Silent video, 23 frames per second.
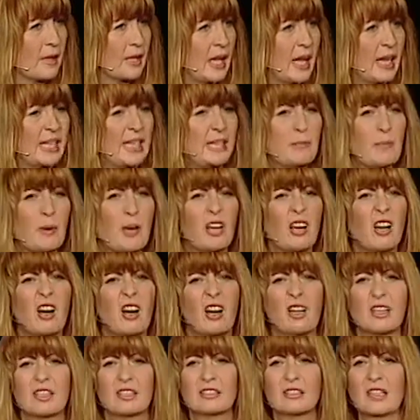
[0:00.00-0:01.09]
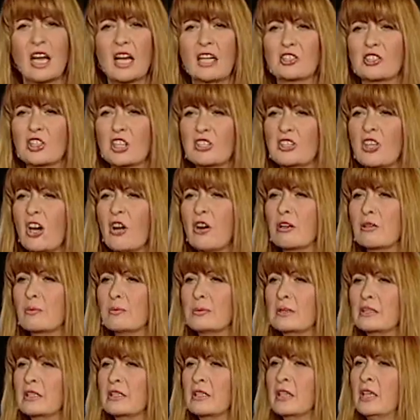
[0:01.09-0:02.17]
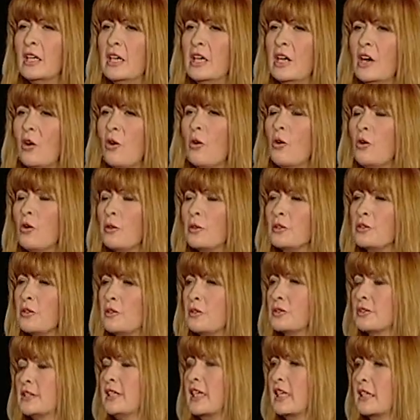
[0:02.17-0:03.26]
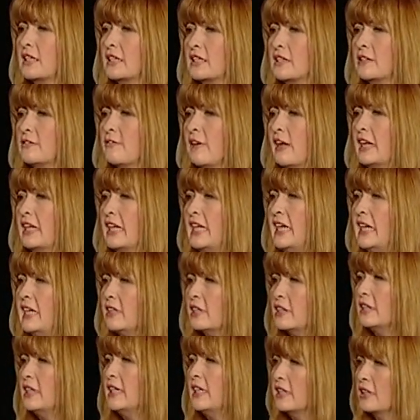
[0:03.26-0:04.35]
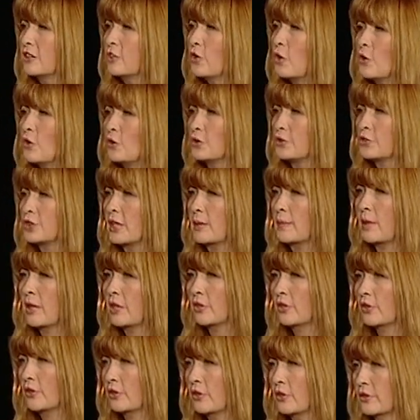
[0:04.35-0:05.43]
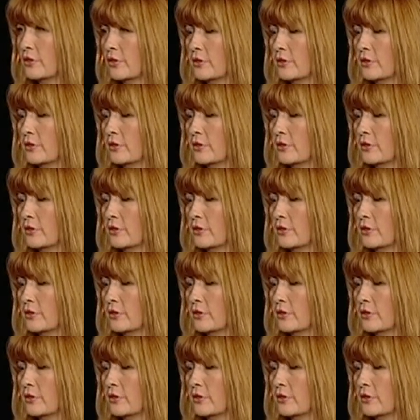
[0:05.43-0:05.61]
And in my heart, I just harbor all those negative and ill thoughts about her.